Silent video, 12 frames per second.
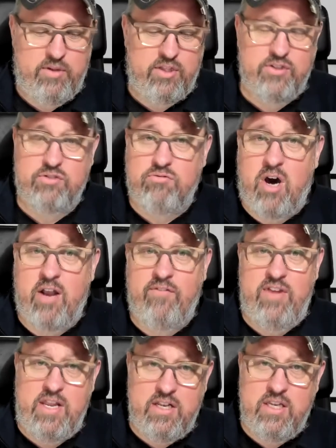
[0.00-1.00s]
But there's a lot
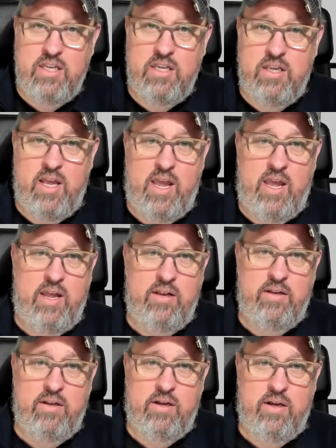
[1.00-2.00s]
of indie
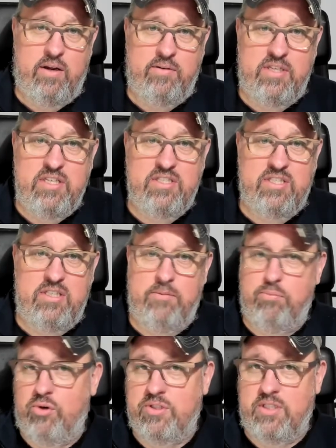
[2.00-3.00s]
and DC
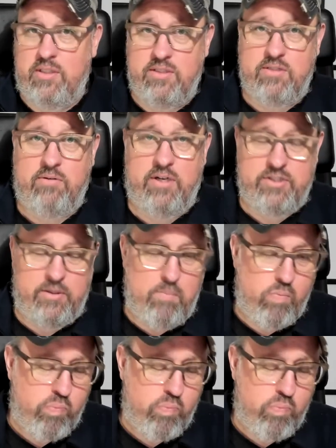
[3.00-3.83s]
books in this collection,